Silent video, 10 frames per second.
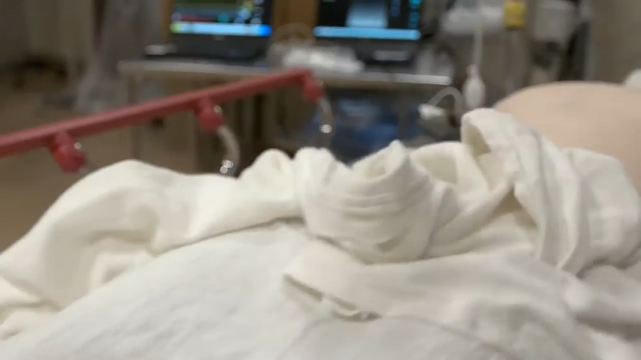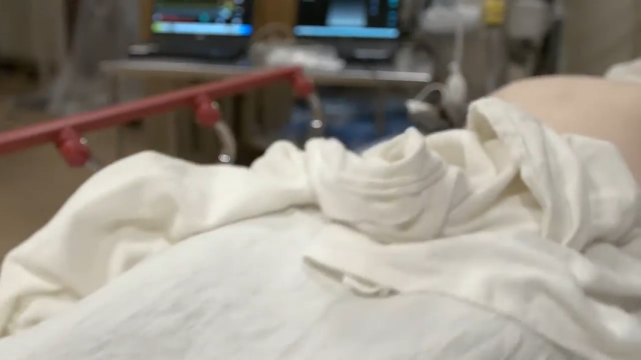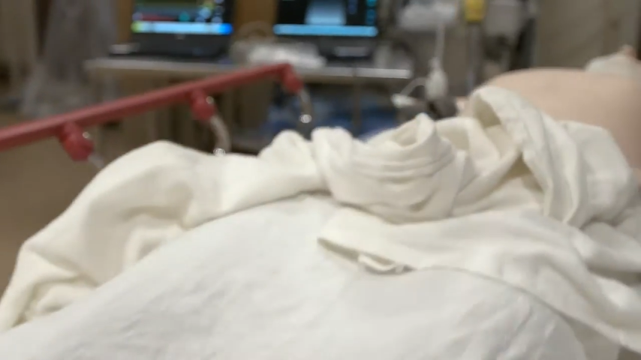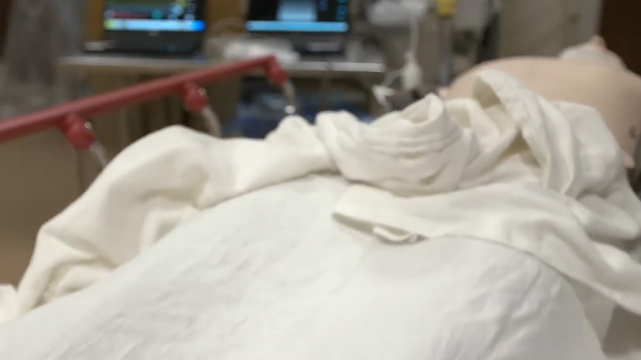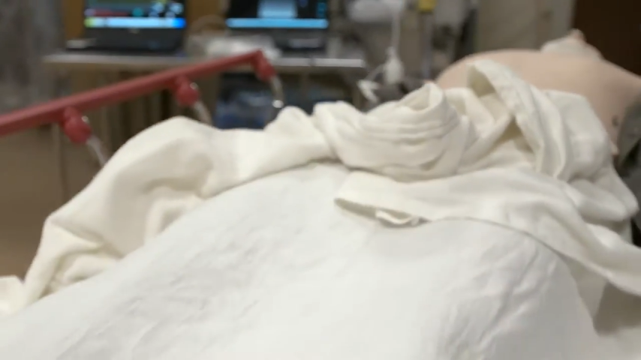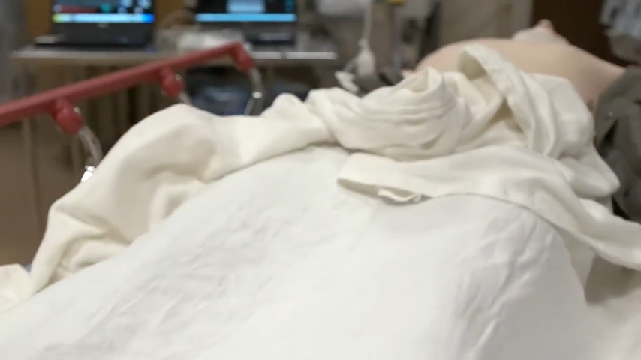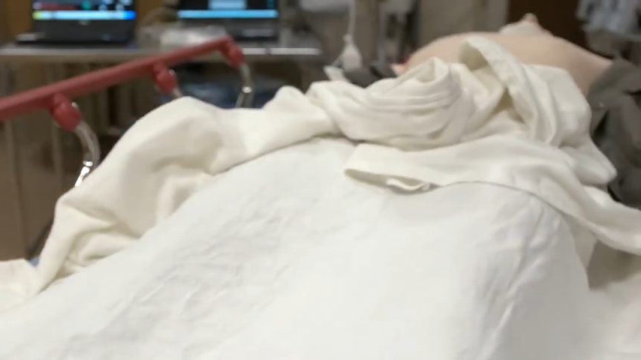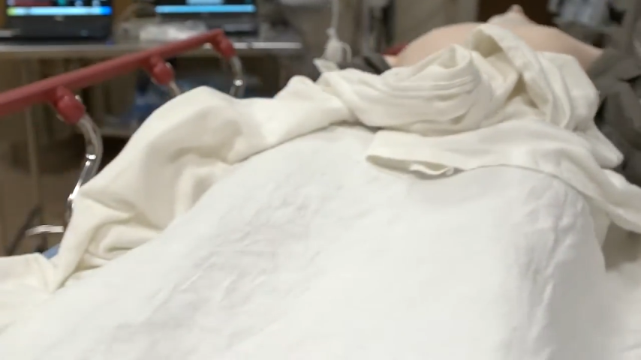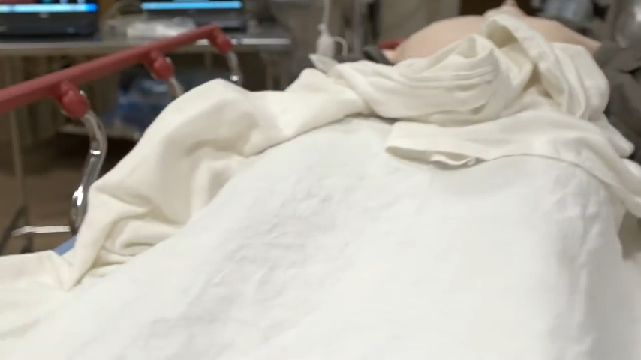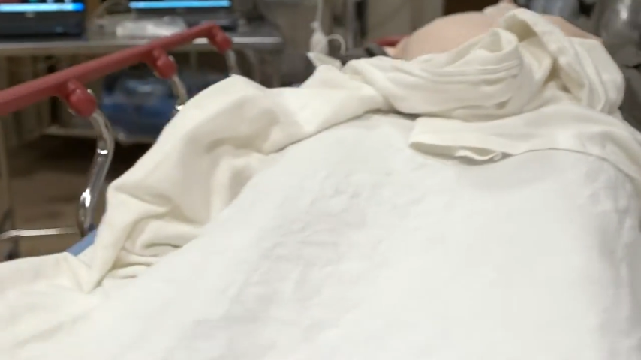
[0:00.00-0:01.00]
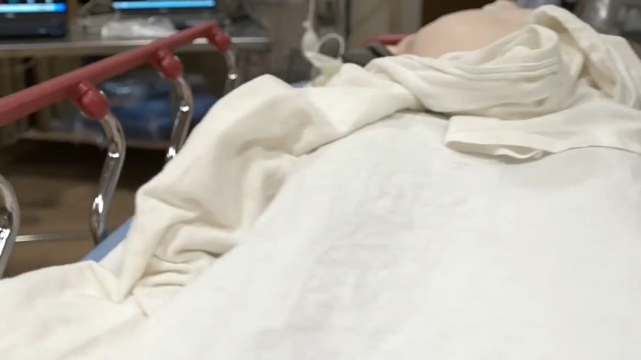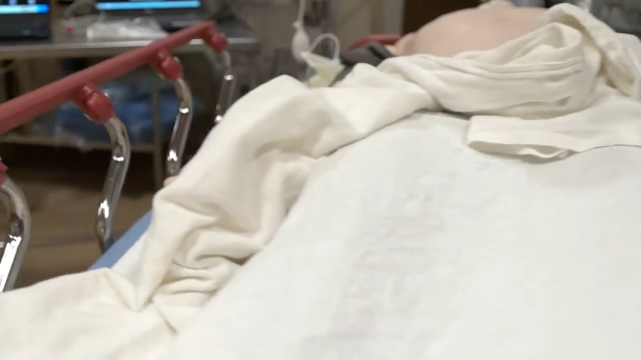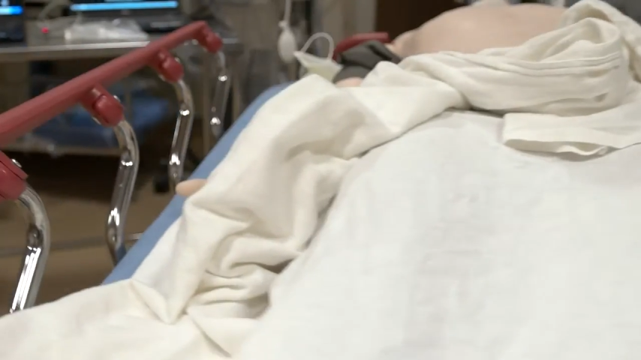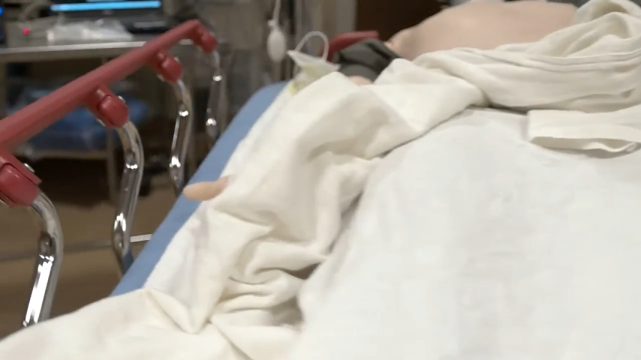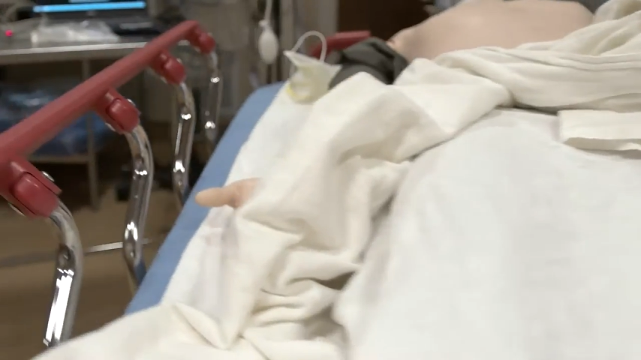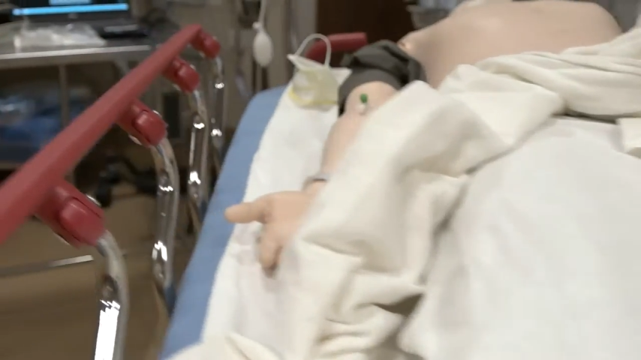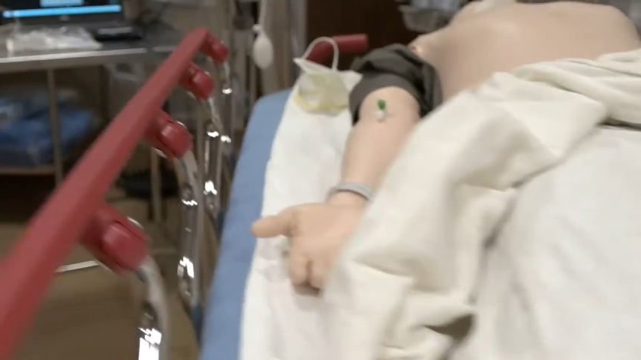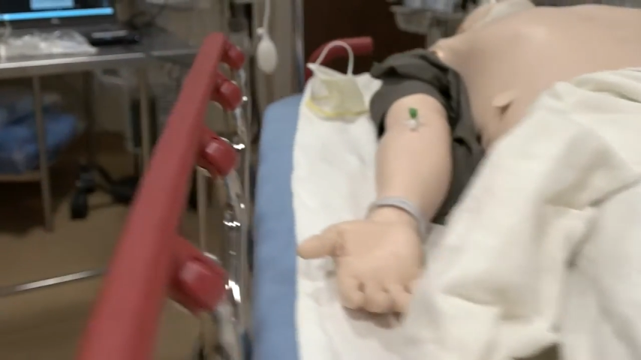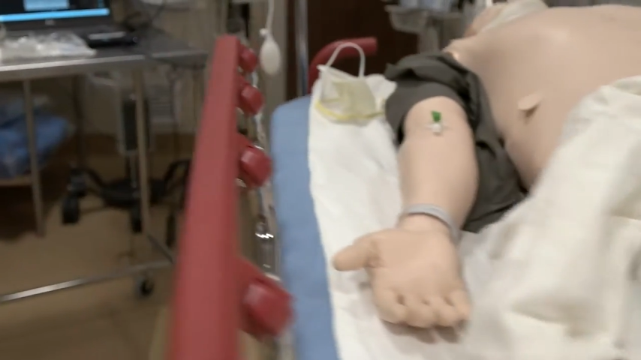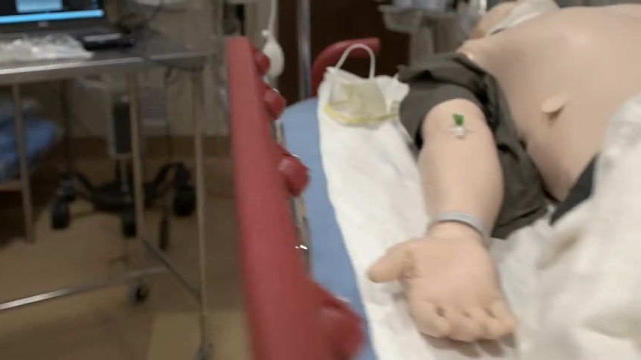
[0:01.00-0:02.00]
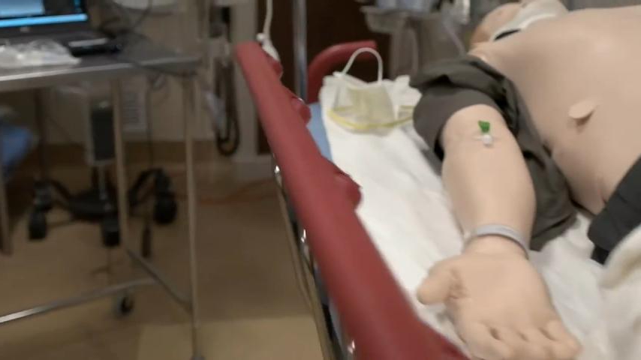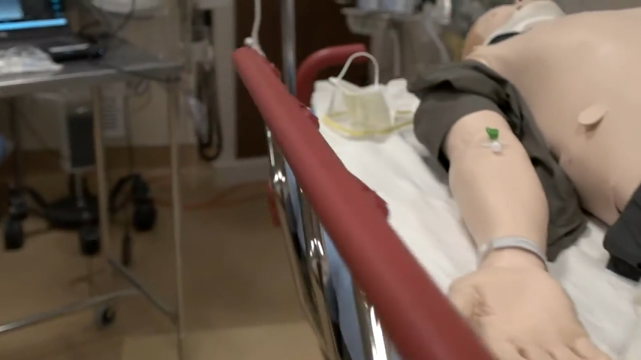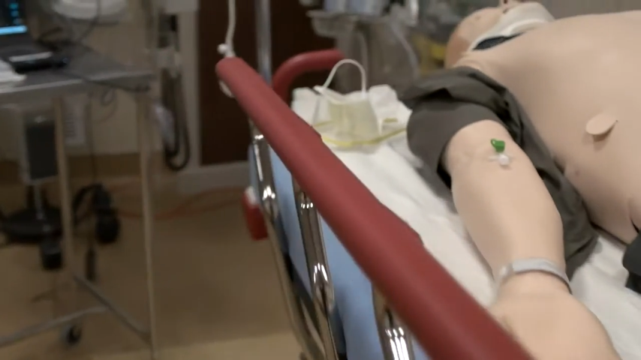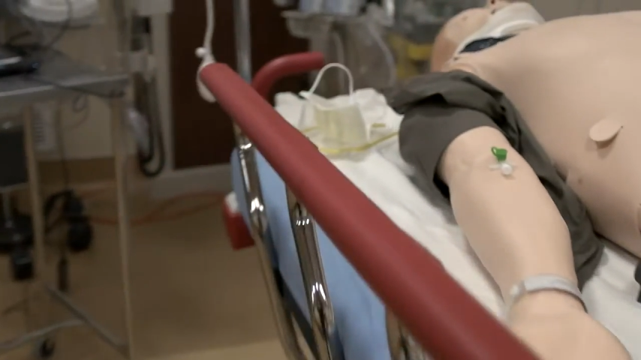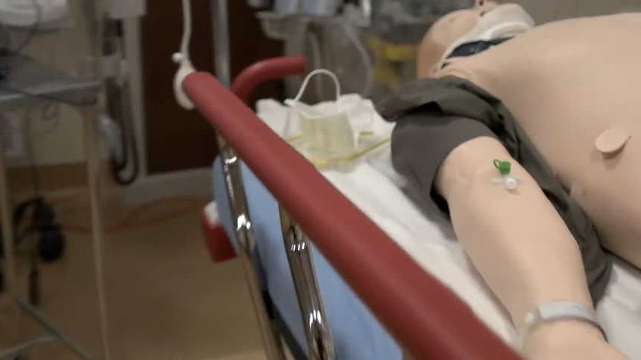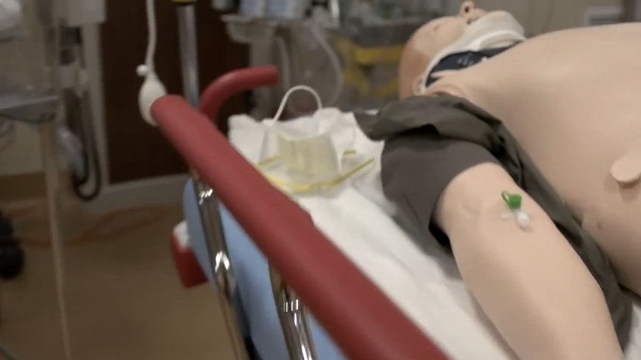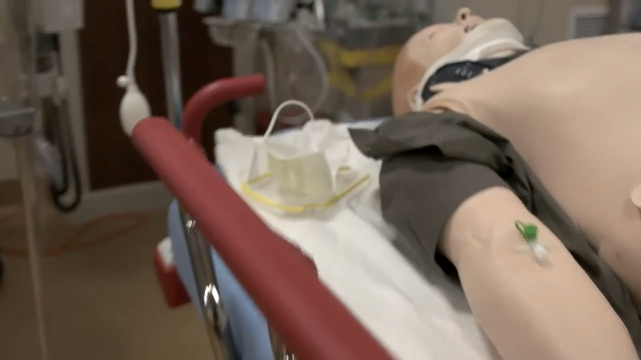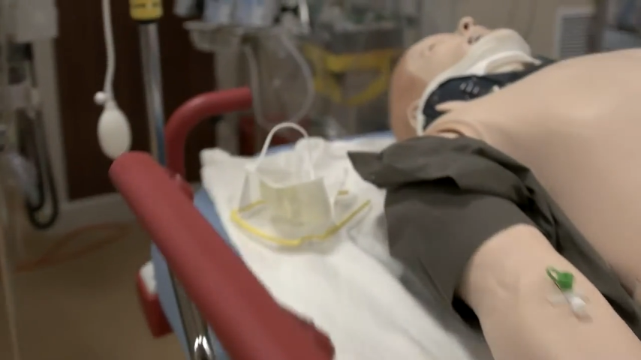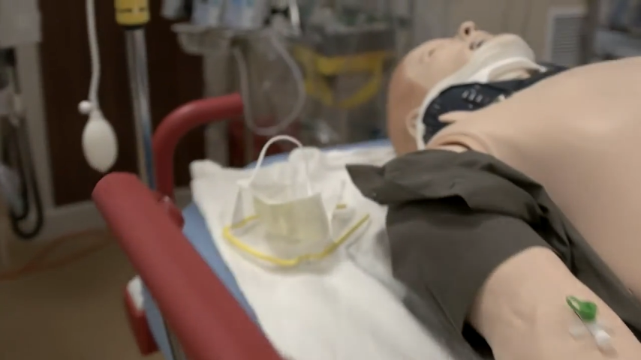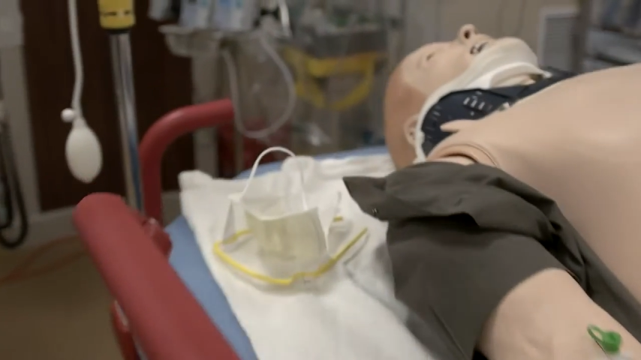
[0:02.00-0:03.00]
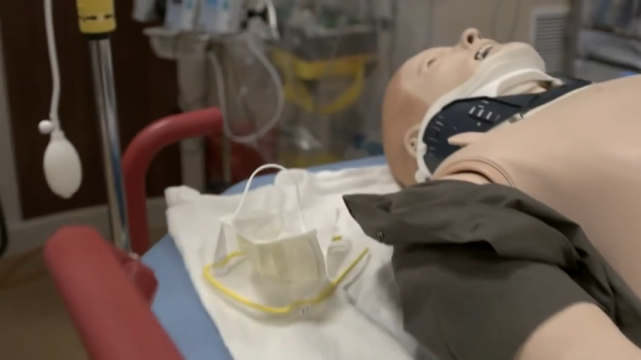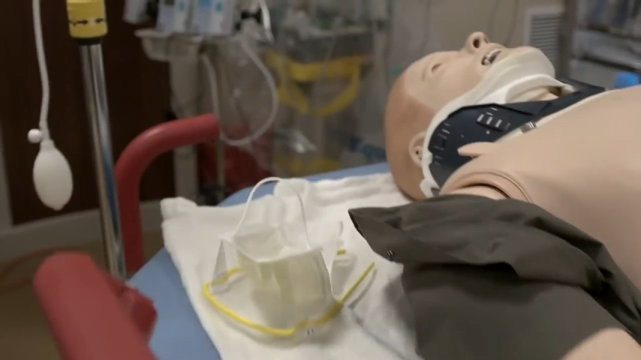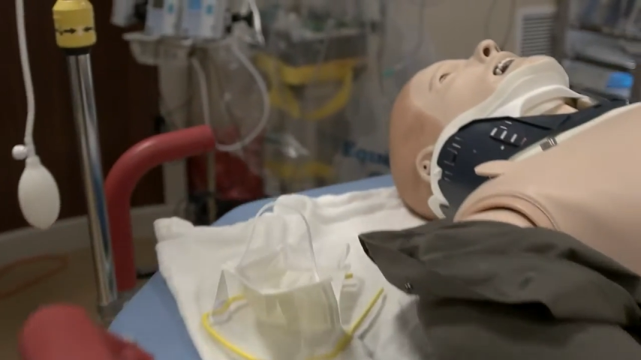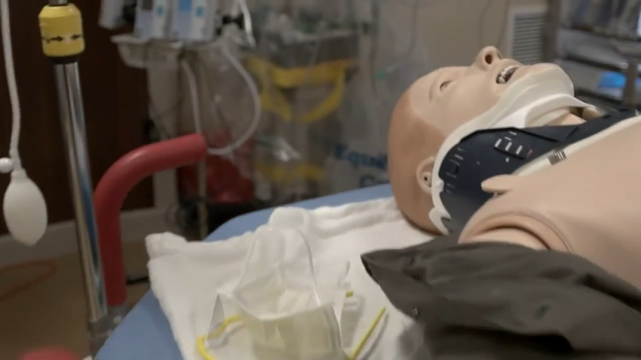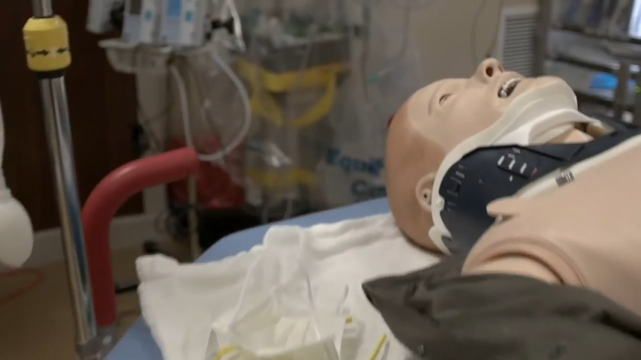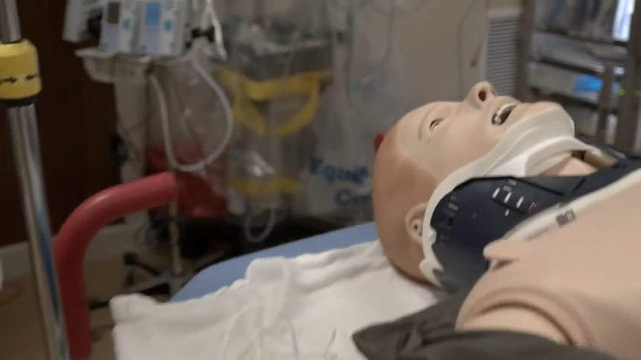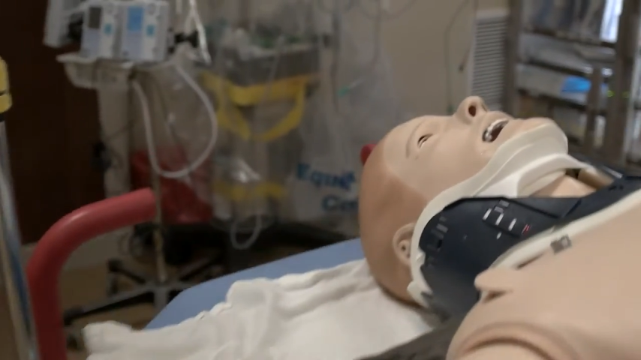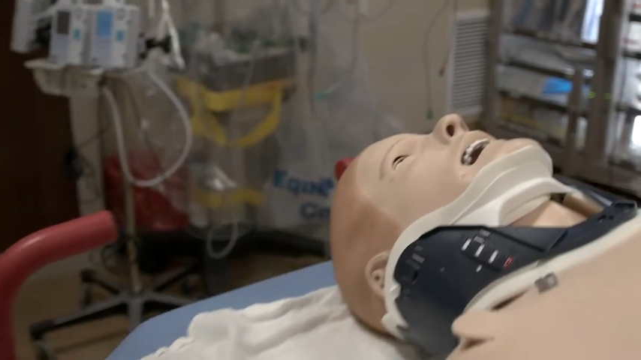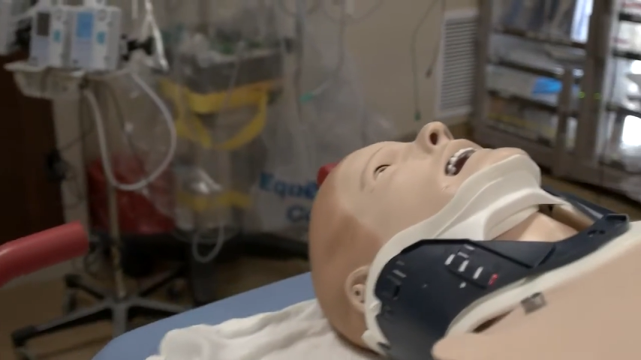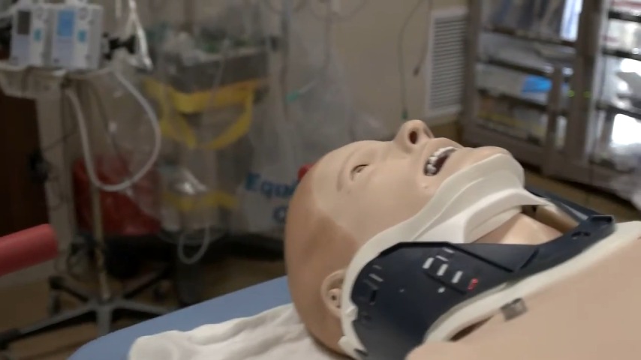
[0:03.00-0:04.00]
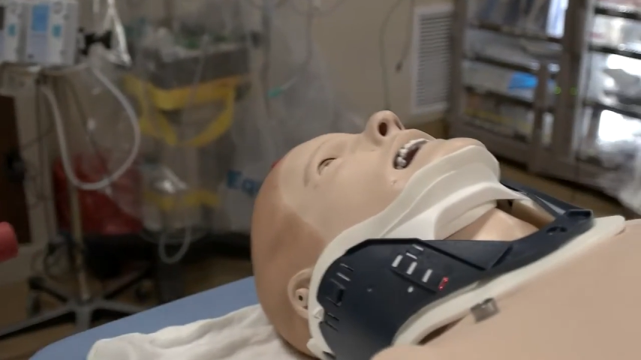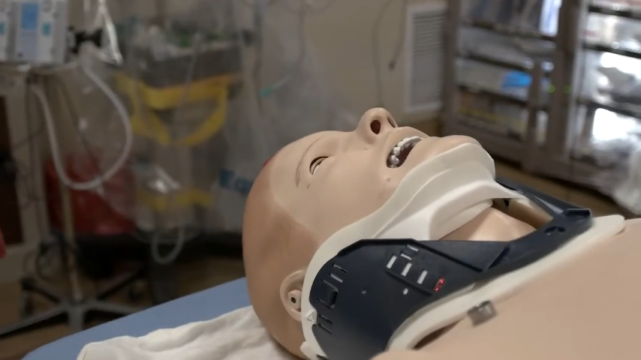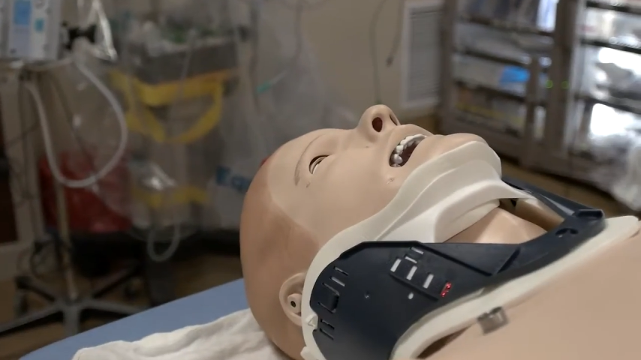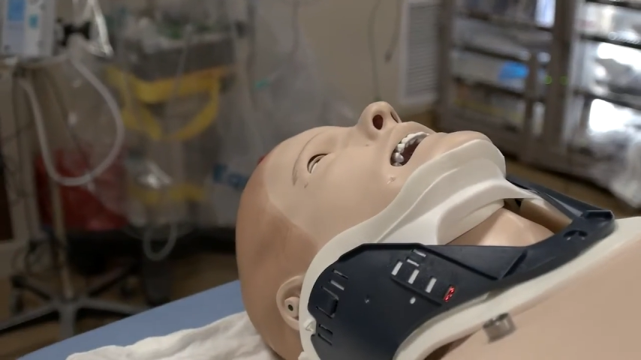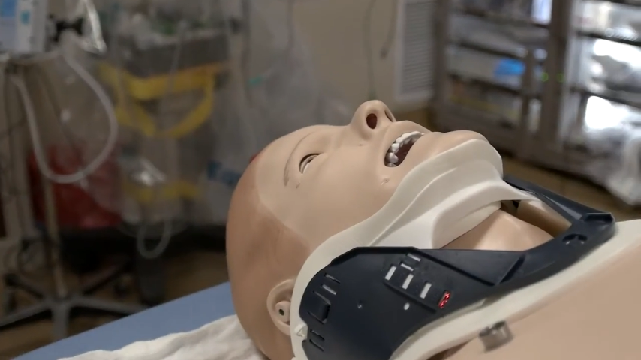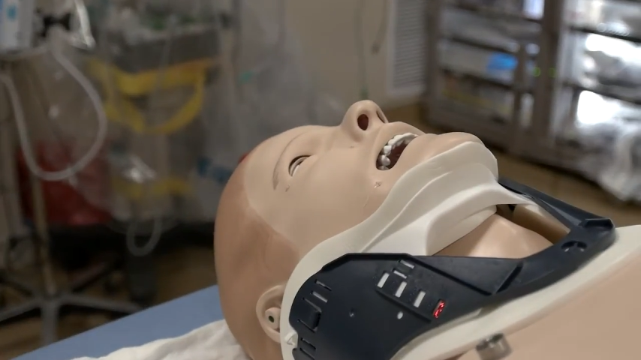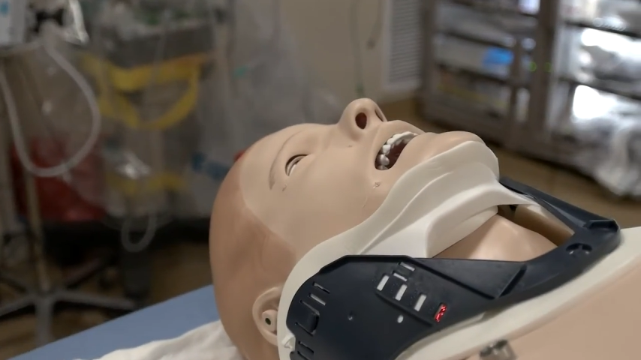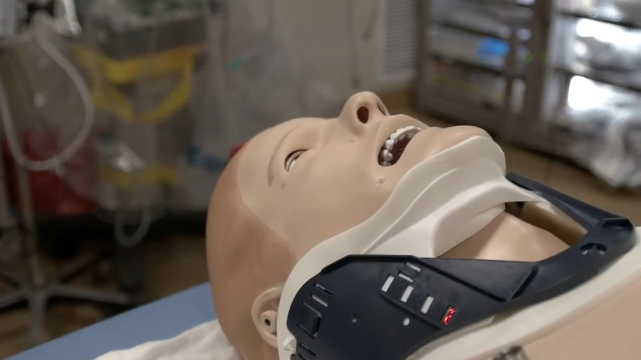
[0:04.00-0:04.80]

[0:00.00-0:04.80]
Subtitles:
(no speaker visible)